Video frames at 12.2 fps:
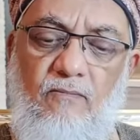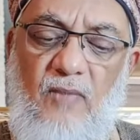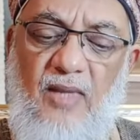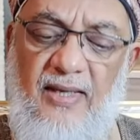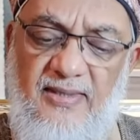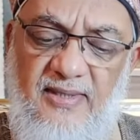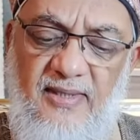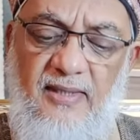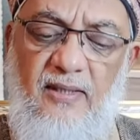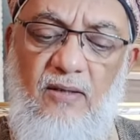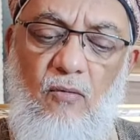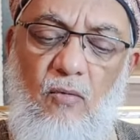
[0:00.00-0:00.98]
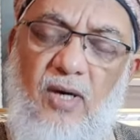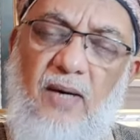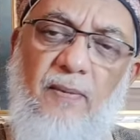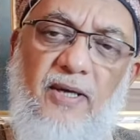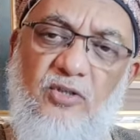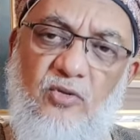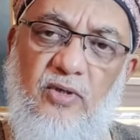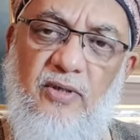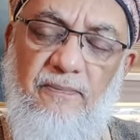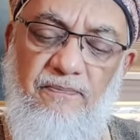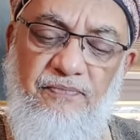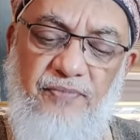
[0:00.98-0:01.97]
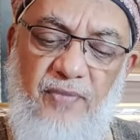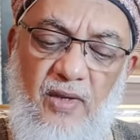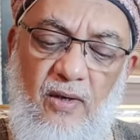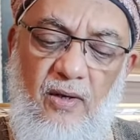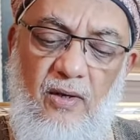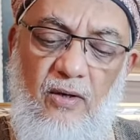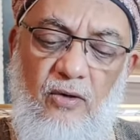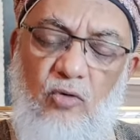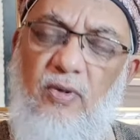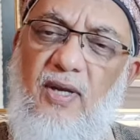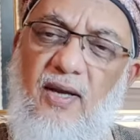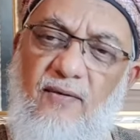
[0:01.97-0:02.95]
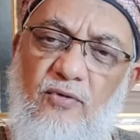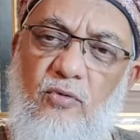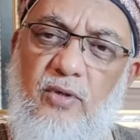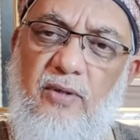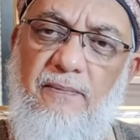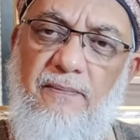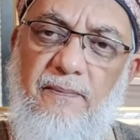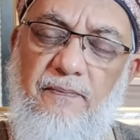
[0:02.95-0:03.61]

And see what applies to it. Do we love to do it,